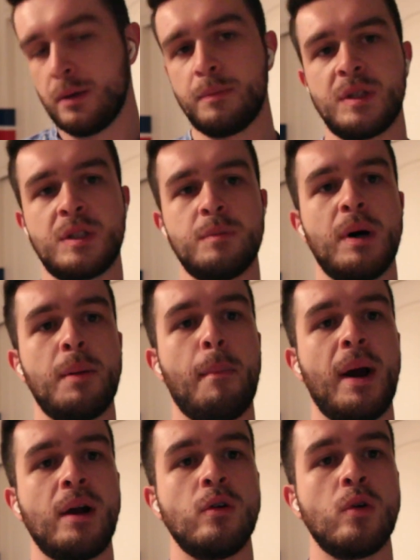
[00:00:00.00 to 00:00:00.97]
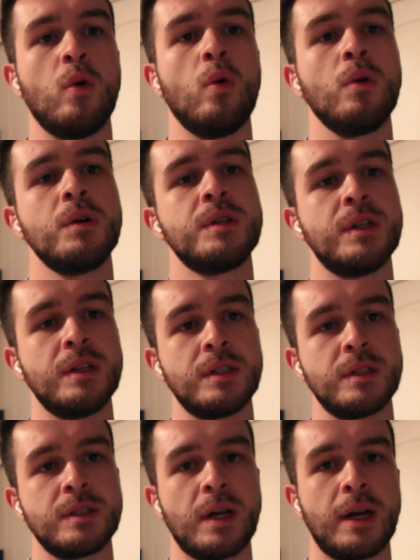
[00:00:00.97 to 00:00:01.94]
This is by Michael Kors, and it's a
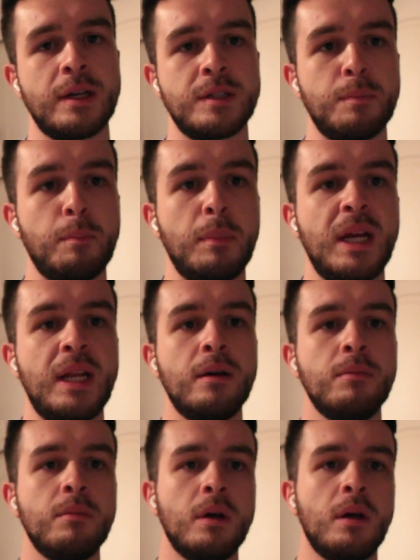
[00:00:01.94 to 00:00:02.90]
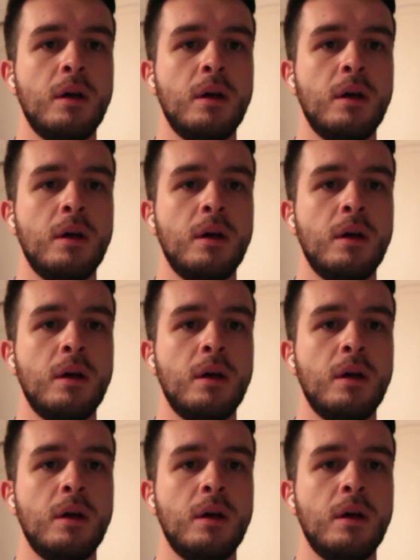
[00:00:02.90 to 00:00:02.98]
size medium.